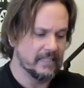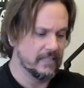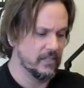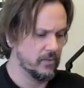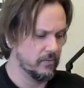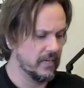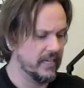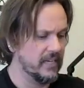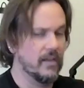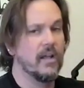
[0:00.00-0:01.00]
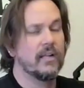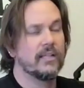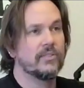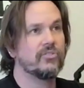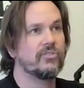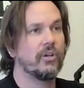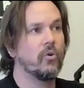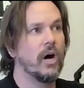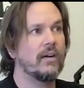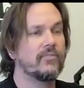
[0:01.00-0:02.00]
hand, right?
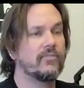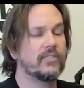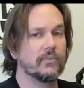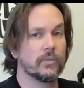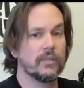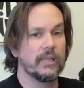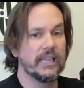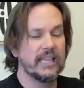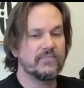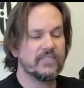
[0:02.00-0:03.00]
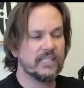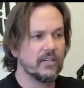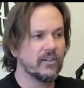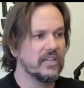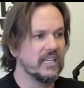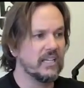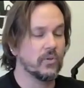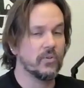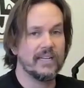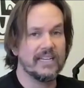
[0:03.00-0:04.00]
So often we're lifting our knee,
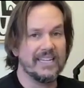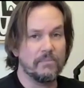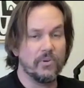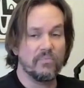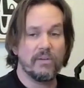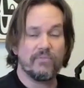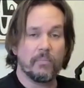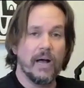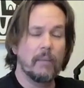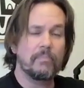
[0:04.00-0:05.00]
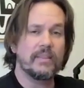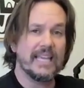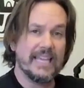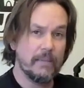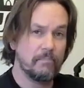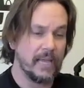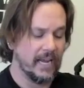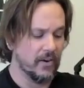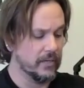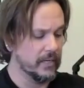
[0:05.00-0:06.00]
we're doing knee movement from up in the hip
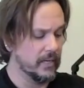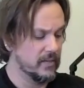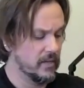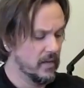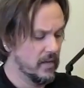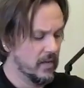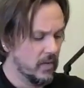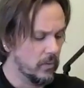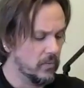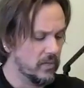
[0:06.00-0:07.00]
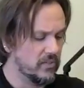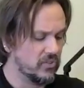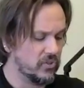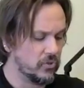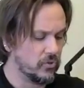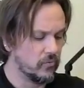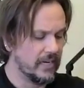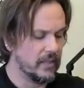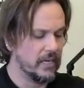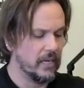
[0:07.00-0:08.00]
area. And we want to
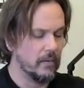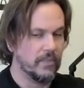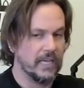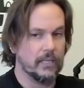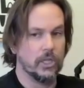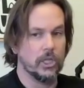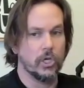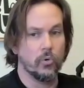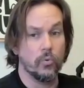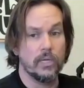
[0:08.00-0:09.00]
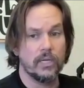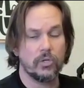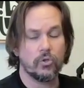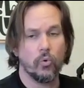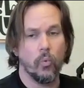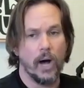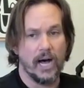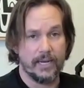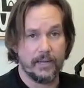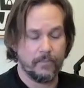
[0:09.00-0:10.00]
strengthen up that low
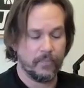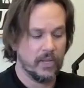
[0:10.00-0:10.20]
quad.